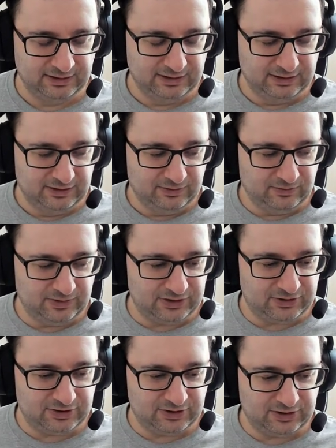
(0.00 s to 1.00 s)

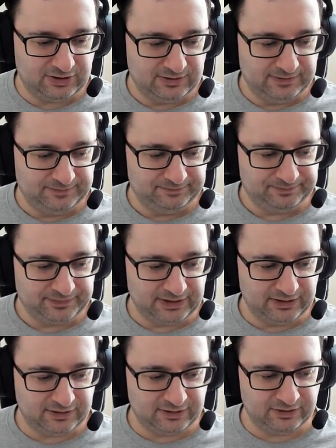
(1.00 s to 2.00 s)
which,
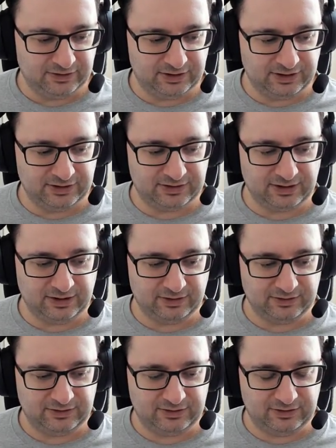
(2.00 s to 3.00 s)
as long as they're not